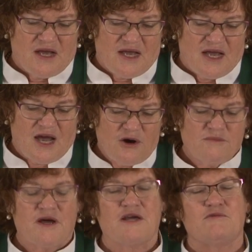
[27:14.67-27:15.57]
How
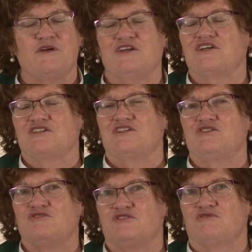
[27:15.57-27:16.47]
might we
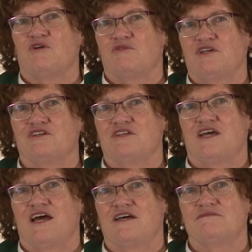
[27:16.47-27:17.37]
continue to grow into
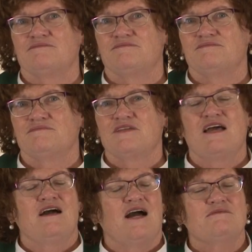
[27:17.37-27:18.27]
that?
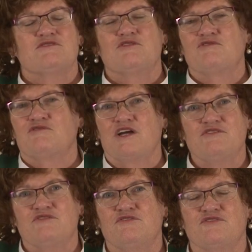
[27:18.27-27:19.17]
I'm so
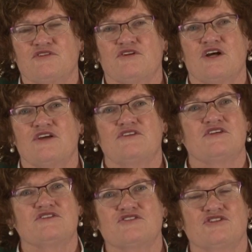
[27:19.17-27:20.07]
grateful for
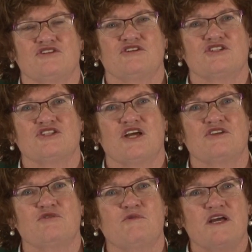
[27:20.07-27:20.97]
this church and
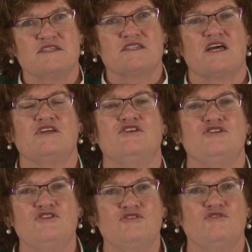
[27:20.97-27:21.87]
the ways that
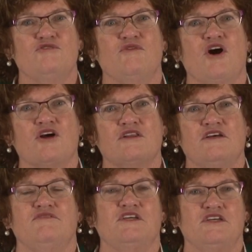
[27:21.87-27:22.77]
you are
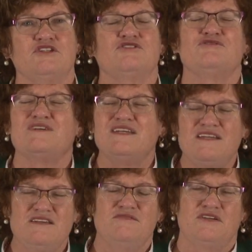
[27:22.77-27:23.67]
living into,
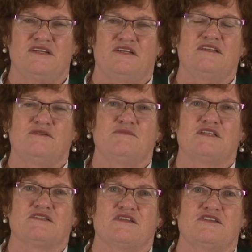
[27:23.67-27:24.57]
even in the
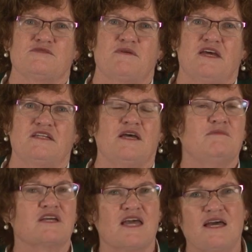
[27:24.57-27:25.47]
midst of this
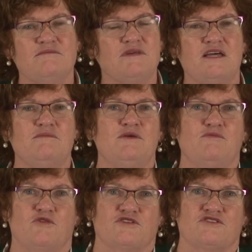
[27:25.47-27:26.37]
pandemic, and maybe
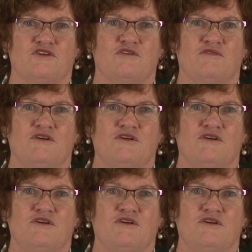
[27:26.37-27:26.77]
more so,